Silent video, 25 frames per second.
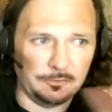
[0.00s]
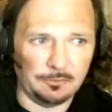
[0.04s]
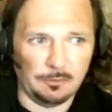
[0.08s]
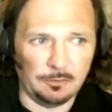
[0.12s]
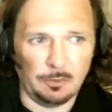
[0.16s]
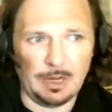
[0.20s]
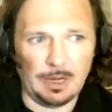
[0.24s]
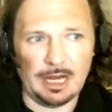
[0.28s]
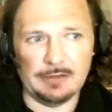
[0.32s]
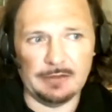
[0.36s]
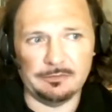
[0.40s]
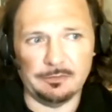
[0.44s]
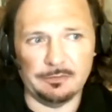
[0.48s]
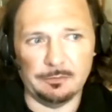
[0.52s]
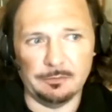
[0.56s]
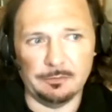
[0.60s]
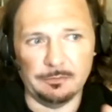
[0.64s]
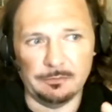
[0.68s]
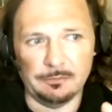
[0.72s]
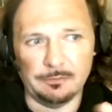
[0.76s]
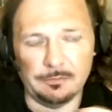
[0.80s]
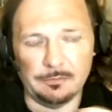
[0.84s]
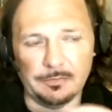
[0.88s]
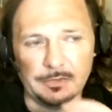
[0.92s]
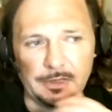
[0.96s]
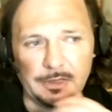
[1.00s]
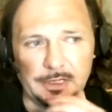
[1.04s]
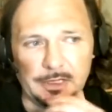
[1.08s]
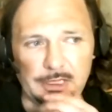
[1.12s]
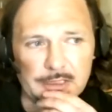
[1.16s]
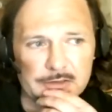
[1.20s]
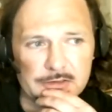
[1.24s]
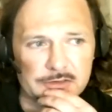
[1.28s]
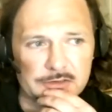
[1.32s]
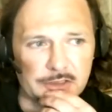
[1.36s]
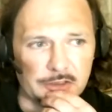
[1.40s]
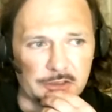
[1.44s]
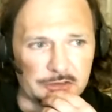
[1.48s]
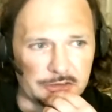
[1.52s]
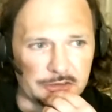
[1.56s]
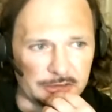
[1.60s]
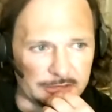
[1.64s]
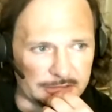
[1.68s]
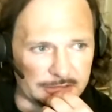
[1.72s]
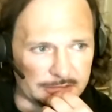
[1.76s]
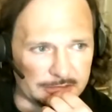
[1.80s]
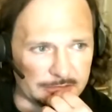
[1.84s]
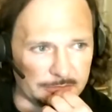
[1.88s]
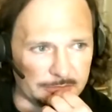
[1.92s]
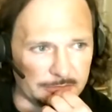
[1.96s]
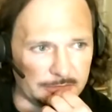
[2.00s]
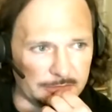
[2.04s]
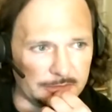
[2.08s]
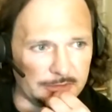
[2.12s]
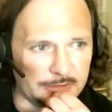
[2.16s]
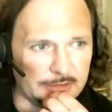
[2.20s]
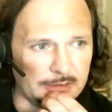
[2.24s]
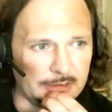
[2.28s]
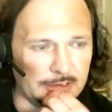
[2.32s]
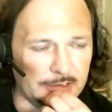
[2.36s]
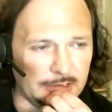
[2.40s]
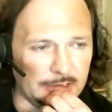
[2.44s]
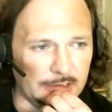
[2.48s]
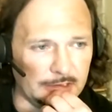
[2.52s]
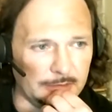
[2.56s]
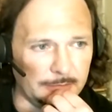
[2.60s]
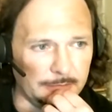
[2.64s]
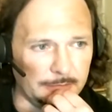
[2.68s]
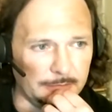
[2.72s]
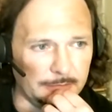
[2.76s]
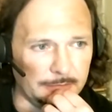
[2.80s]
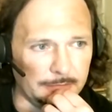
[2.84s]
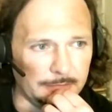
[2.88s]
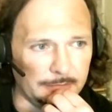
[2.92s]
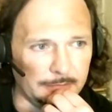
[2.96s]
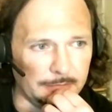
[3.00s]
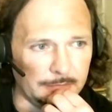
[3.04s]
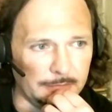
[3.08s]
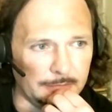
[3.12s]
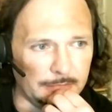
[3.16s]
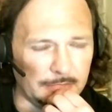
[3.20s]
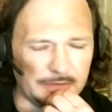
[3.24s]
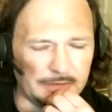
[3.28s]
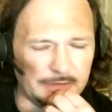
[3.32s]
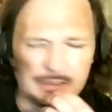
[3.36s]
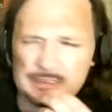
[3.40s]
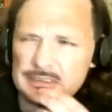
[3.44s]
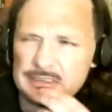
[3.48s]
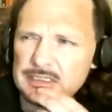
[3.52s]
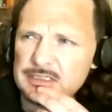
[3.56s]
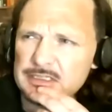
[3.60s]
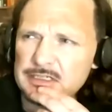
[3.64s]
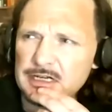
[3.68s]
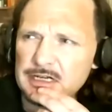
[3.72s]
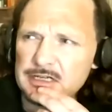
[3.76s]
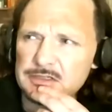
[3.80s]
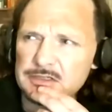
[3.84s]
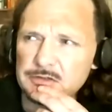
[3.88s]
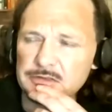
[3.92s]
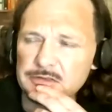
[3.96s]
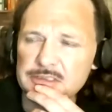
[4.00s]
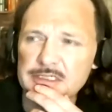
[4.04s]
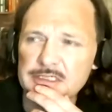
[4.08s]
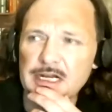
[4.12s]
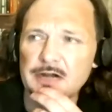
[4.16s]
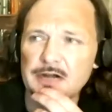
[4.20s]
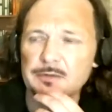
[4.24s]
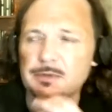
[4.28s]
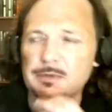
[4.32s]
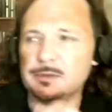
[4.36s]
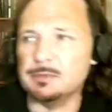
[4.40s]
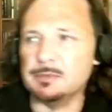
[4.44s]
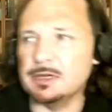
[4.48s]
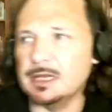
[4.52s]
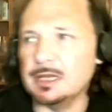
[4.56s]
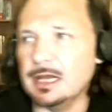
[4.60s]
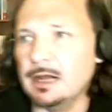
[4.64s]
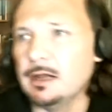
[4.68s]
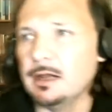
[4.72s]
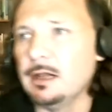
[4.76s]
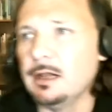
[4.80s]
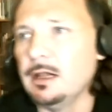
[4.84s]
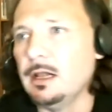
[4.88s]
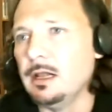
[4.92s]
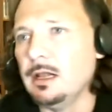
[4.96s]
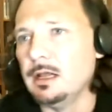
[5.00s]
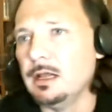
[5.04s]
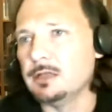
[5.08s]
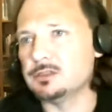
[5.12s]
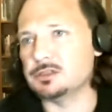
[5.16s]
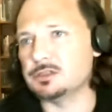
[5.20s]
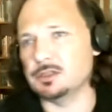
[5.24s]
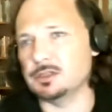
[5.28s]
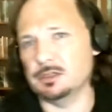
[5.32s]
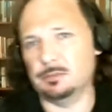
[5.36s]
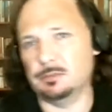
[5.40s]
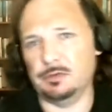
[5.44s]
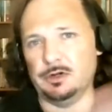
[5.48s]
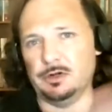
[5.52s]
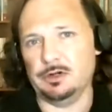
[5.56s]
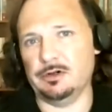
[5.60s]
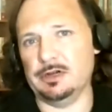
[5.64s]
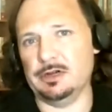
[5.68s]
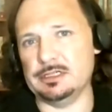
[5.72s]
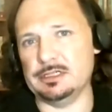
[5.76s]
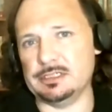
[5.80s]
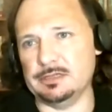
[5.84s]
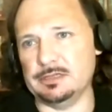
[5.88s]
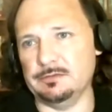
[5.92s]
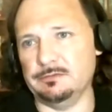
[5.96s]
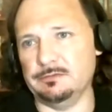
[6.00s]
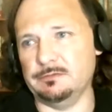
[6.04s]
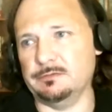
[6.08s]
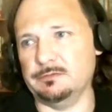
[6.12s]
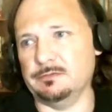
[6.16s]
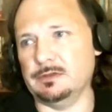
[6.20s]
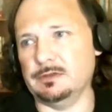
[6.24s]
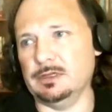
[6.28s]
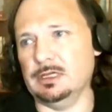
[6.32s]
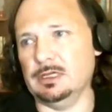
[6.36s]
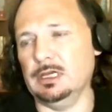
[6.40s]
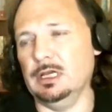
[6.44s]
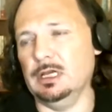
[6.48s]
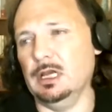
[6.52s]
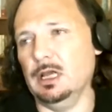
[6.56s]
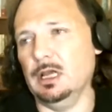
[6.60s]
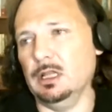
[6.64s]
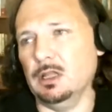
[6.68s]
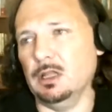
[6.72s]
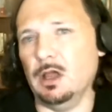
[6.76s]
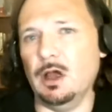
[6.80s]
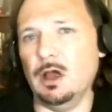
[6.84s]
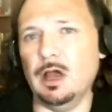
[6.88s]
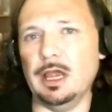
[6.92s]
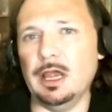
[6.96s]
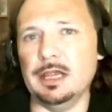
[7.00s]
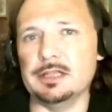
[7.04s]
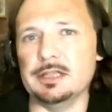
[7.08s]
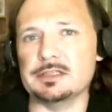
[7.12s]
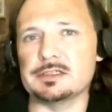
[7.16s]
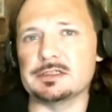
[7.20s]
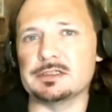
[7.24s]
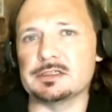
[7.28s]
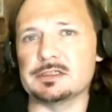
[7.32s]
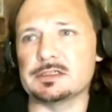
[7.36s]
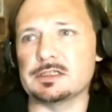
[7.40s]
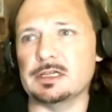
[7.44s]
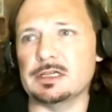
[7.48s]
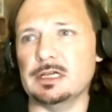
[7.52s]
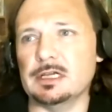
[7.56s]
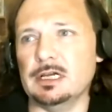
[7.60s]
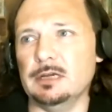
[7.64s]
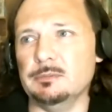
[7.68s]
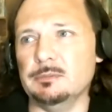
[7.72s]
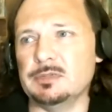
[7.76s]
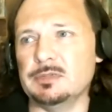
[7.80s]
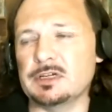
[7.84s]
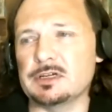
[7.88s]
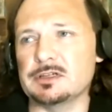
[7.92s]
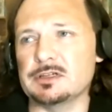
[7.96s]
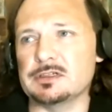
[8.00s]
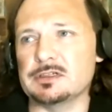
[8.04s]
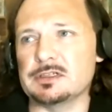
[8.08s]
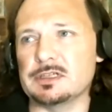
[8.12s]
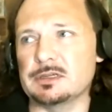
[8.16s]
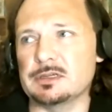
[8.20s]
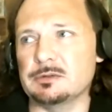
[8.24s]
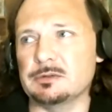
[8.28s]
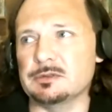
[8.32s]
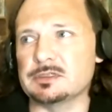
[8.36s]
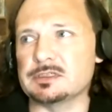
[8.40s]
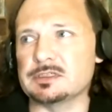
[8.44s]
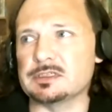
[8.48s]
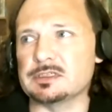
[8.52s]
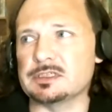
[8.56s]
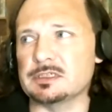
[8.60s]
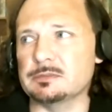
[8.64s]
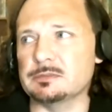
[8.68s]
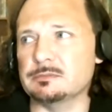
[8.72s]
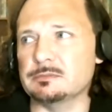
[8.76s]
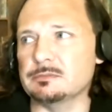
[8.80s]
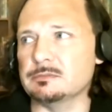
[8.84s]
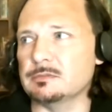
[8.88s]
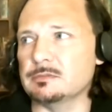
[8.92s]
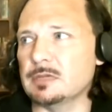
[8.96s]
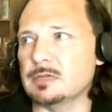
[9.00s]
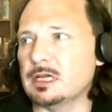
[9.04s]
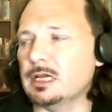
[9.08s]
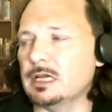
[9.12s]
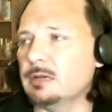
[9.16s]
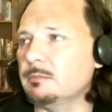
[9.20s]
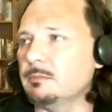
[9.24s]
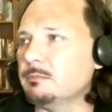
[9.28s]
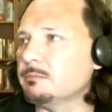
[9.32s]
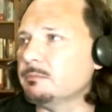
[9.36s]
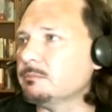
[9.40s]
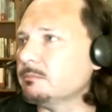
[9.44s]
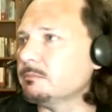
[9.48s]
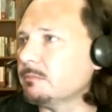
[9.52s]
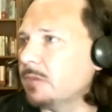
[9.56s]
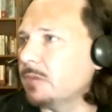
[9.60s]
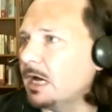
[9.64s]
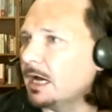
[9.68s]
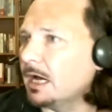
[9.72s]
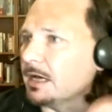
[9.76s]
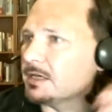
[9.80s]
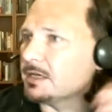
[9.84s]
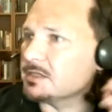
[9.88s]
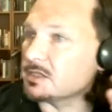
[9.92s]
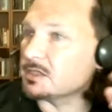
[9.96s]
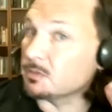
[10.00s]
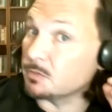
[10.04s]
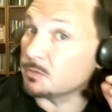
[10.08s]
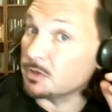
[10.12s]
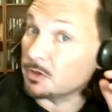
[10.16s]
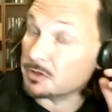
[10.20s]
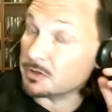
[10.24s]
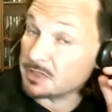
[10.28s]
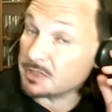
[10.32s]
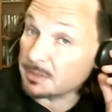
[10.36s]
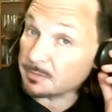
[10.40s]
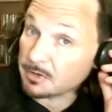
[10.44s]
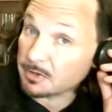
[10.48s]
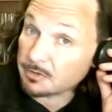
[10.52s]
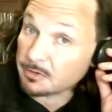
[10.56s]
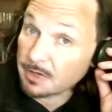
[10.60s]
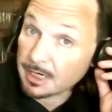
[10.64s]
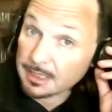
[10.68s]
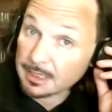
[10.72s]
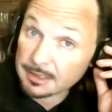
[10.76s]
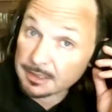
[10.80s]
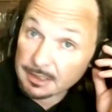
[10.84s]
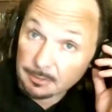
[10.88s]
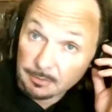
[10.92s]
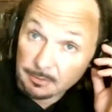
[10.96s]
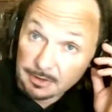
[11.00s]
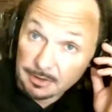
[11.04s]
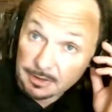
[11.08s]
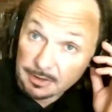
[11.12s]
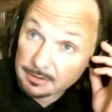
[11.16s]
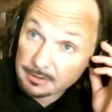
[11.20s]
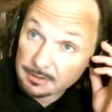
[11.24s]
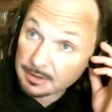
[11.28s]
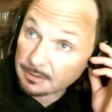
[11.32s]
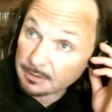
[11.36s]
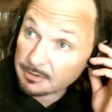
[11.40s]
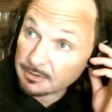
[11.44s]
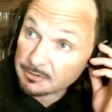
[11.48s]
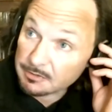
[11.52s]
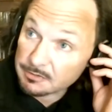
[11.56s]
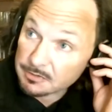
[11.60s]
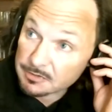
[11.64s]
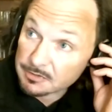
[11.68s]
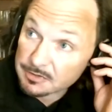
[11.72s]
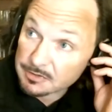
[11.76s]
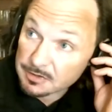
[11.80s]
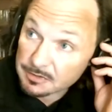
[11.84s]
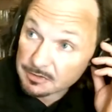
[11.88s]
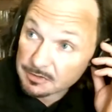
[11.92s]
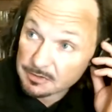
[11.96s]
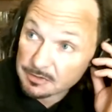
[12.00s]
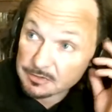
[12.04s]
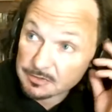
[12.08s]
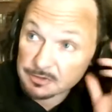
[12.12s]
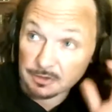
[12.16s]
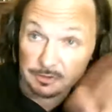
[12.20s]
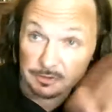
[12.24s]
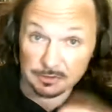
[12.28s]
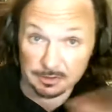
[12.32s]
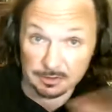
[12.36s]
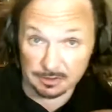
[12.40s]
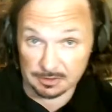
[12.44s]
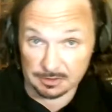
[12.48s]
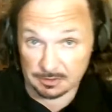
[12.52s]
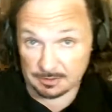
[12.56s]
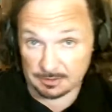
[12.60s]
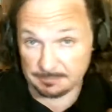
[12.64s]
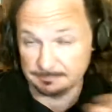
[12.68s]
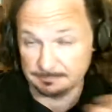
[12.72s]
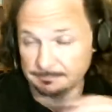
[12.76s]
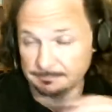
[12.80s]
away from the socialist, I think it's international, I just can't remember now, to the Progressive Alliance, because there was some parties that were not democratic that were introduced into the socialist